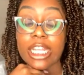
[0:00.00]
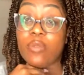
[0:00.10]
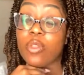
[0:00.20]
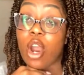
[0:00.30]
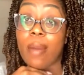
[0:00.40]

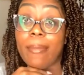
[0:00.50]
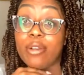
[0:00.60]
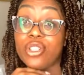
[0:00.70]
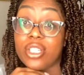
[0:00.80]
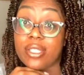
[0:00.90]
lead with our
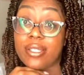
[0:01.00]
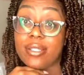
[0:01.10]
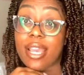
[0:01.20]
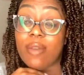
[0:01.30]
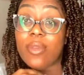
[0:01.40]
emotions
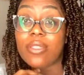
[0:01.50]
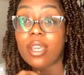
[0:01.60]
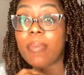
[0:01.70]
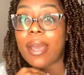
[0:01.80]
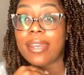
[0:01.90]
and we
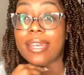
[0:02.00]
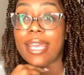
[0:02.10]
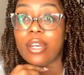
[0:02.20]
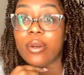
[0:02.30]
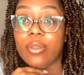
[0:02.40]
think about it
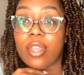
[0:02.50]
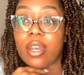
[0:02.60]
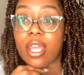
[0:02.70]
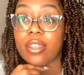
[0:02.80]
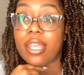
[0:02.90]
later and
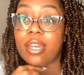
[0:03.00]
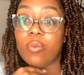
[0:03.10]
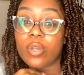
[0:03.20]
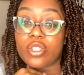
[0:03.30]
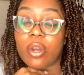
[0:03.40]

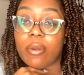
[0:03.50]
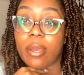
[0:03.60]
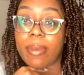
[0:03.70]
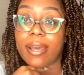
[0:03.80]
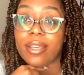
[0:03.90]
then we're
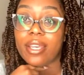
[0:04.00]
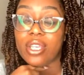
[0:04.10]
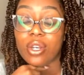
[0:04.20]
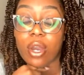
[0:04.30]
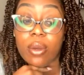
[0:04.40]
sorry about it.
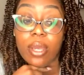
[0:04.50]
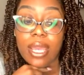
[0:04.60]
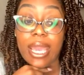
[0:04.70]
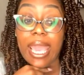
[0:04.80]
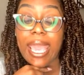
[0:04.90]

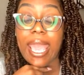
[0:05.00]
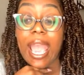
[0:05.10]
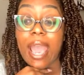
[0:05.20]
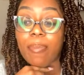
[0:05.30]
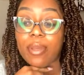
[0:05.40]
It
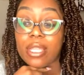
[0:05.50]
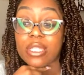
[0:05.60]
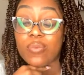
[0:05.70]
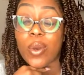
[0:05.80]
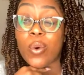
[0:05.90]

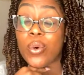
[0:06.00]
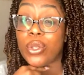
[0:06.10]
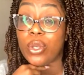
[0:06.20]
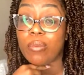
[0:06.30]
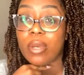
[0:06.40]
happens. We're all
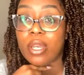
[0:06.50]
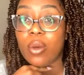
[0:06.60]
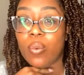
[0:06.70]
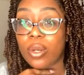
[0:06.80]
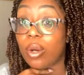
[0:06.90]

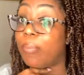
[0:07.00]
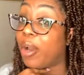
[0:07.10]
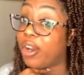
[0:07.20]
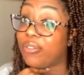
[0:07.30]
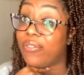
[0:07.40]
human. We're not
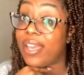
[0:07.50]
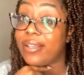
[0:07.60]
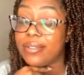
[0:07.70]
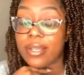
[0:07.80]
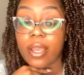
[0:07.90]

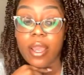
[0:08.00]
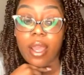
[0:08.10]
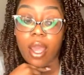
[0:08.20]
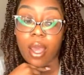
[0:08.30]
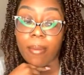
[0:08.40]
perfect.
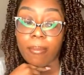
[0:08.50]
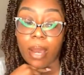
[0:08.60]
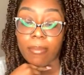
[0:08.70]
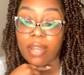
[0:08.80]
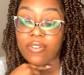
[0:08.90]

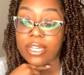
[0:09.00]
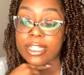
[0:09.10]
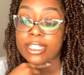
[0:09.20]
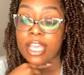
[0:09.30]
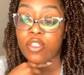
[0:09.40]
I'm never
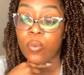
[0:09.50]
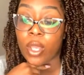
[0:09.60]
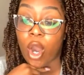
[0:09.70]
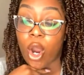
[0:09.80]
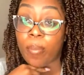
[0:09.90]
going to say that
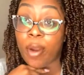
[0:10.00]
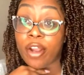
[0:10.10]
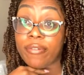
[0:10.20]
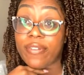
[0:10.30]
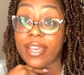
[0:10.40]
we are
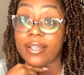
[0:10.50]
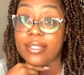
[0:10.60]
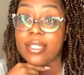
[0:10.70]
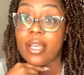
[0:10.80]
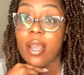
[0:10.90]
perfect,